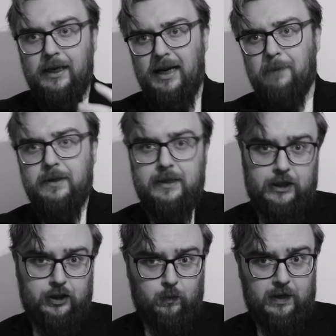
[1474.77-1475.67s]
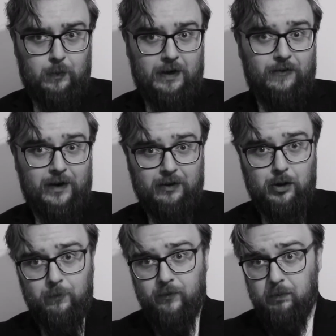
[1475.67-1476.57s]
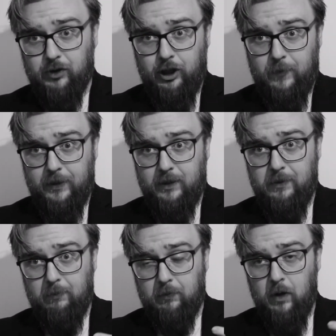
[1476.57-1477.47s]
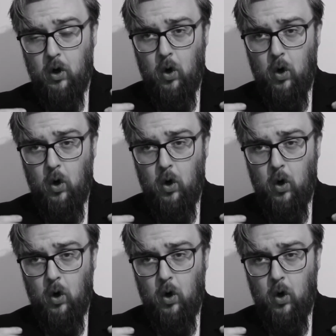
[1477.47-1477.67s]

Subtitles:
in a position where we feel comfortable showing it to people,